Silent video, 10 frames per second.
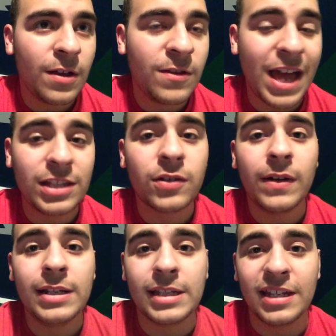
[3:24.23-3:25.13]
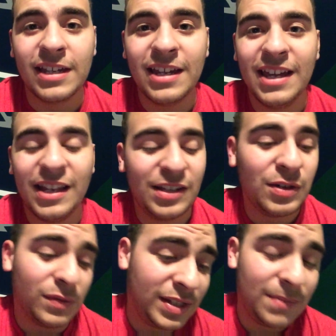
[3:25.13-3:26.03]
that's crazy. You
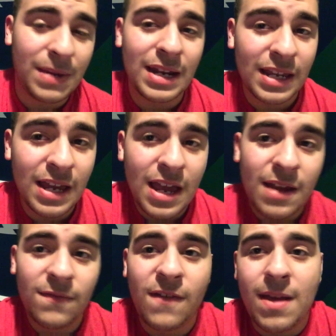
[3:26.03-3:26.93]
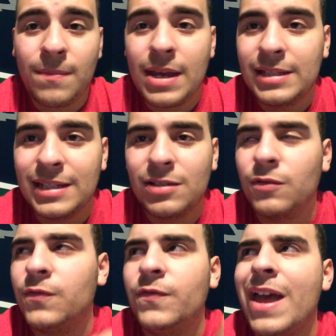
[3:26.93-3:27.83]
don't see many fan bases
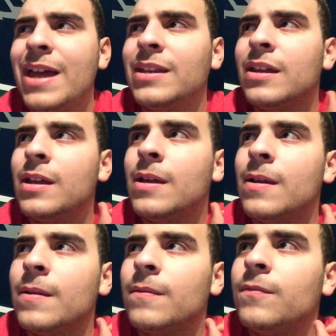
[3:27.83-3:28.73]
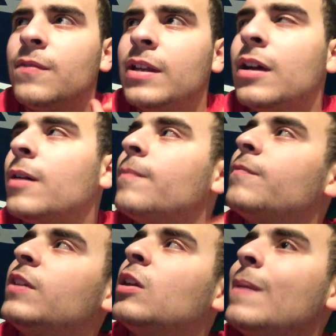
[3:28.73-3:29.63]
or fan
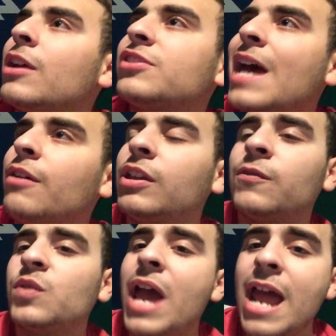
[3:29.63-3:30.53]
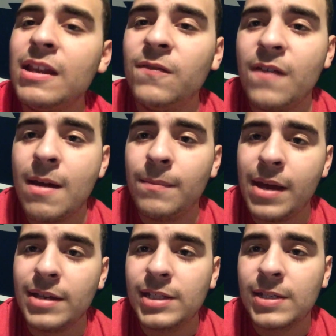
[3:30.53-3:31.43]
video makers out there for any fan
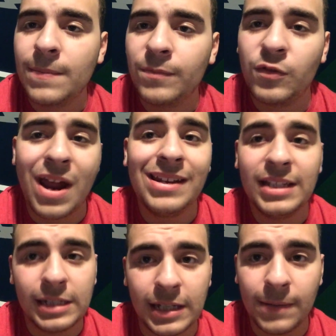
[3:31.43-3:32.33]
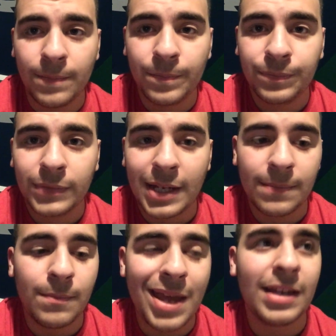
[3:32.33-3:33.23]
base, for any team,
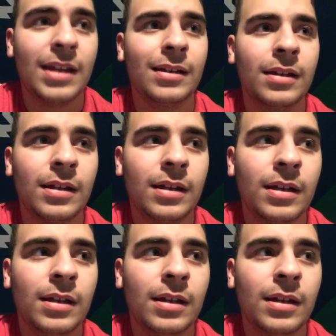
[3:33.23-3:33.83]
making